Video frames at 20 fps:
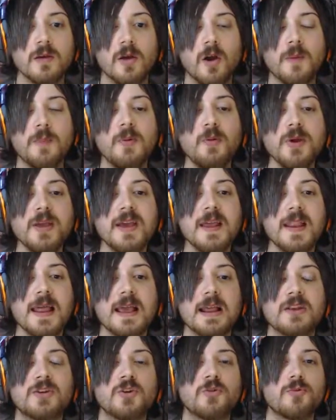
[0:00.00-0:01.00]
I mean, we can,
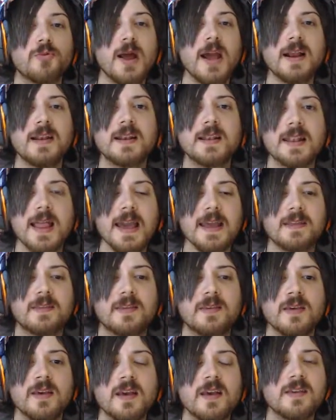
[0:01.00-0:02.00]
like, direct
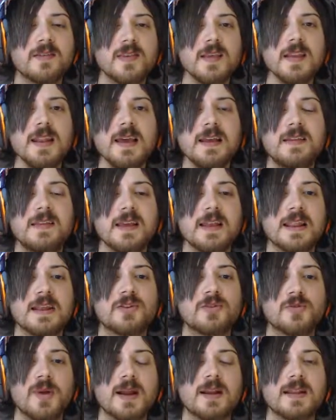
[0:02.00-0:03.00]
light. Is that an idea,
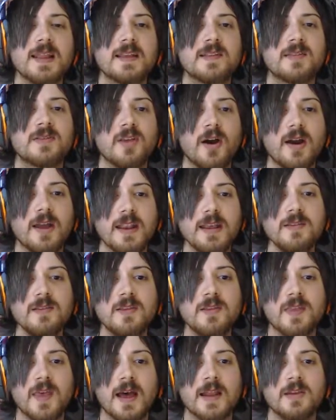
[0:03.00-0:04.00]
like, direct light down
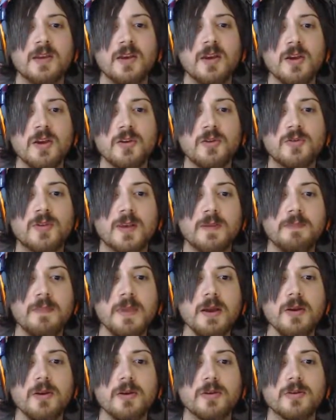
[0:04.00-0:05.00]
into that using
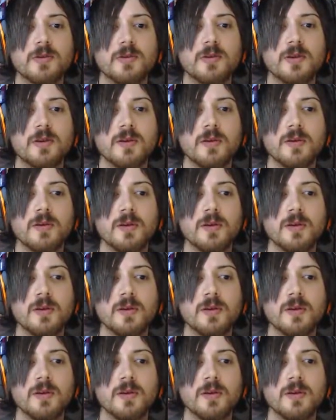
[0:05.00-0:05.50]
mirrors?